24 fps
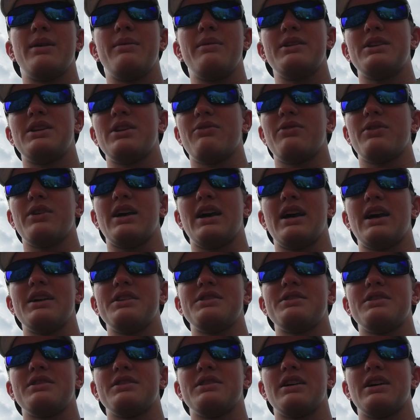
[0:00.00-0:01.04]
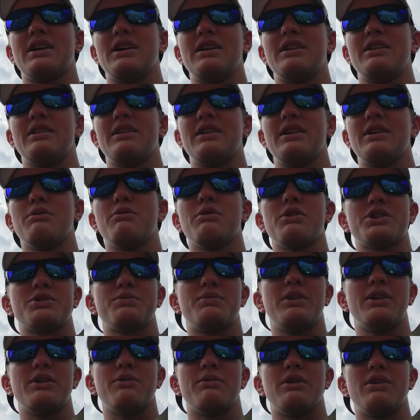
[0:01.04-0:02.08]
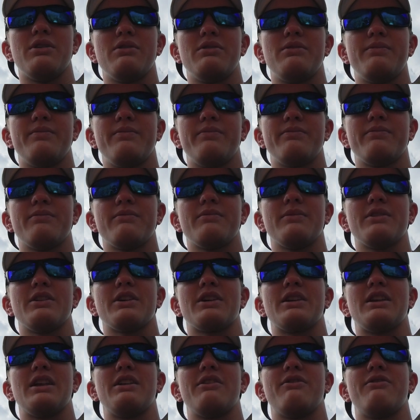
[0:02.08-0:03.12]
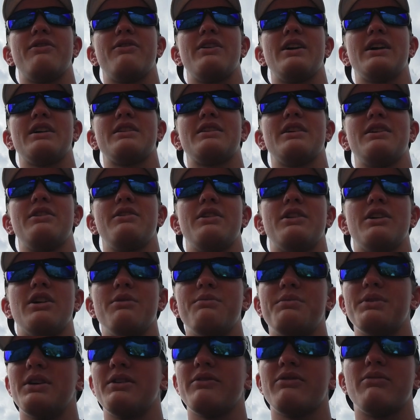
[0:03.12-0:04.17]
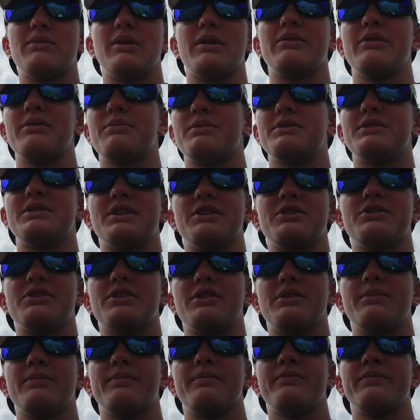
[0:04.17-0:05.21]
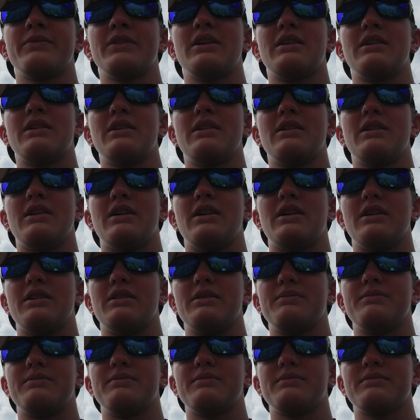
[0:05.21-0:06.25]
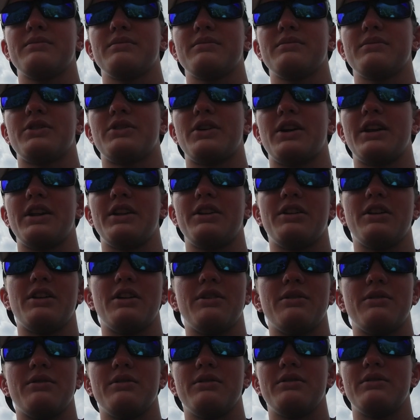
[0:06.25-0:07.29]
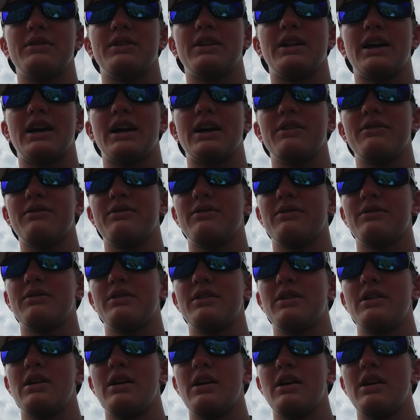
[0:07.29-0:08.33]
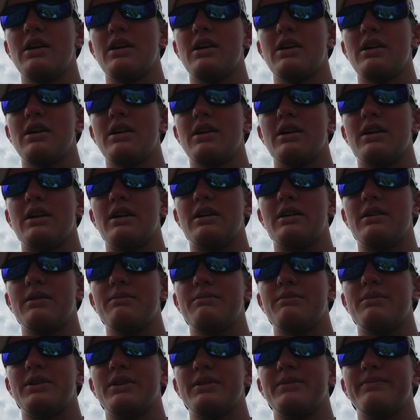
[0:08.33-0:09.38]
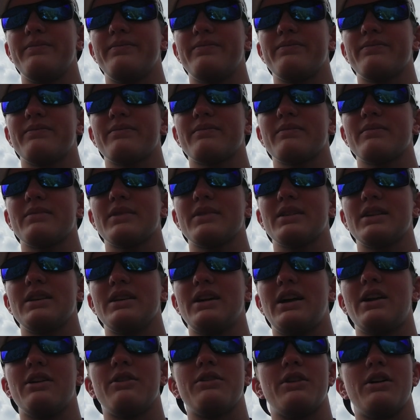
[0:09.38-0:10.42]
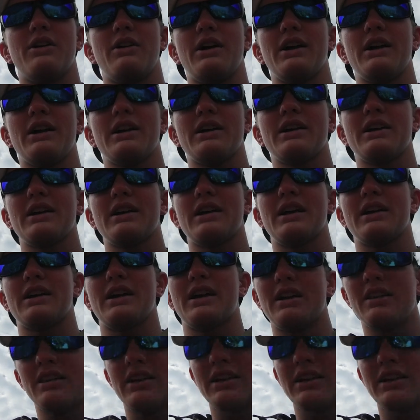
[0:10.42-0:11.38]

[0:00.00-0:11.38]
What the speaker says: a different hatch design. It works pretty well, looking at the fact that you can open it from every position. Granted, you know, in half. But I don't know. I kind of like